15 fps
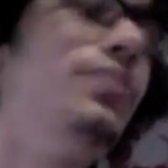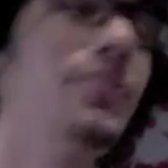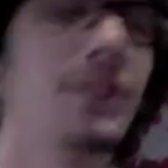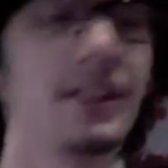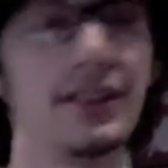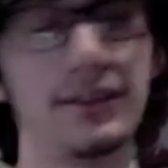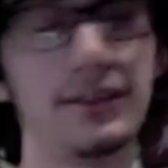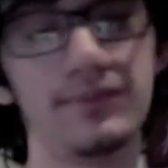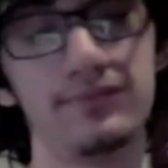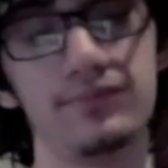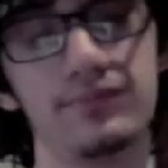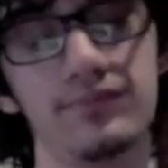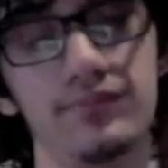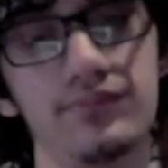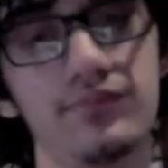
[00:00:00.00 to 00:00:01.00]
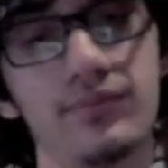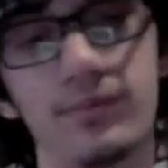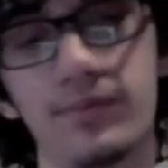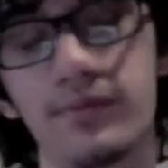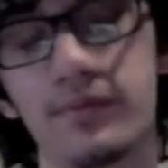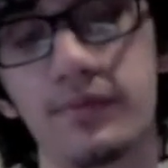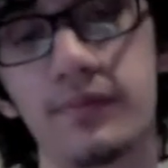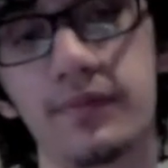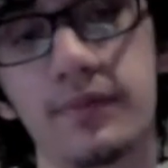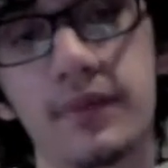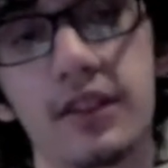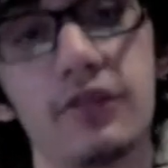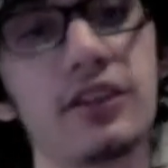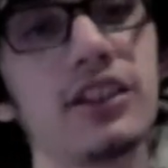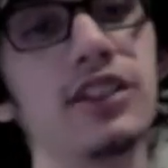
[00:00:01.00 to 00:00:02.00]
But
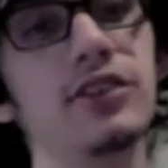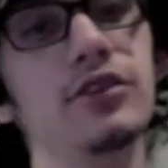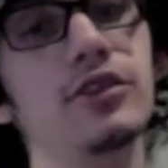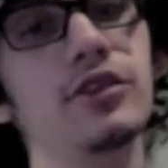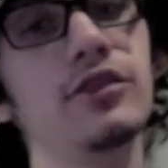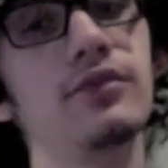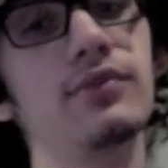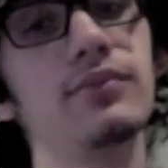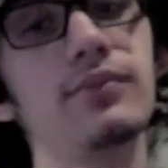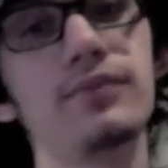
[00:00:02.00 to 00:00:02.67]
what can you do?